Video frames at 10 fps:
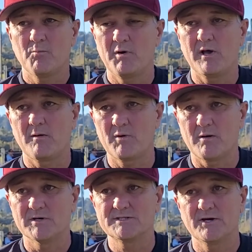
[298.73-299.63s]
But, but
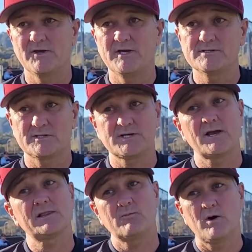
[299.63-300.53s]
I'm going to tell you, he's
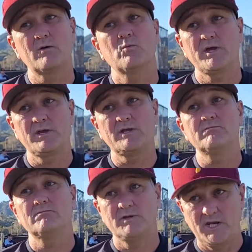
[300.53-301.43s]
exactly what we
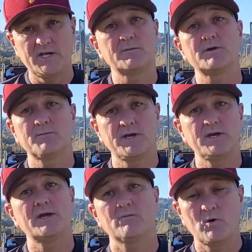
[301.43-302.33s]
need him to
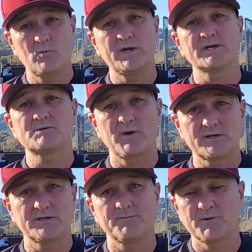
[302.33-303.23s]
be and what we
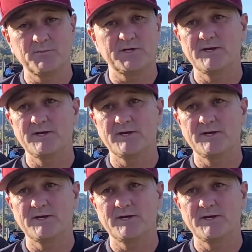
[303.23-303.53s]
expected him to be.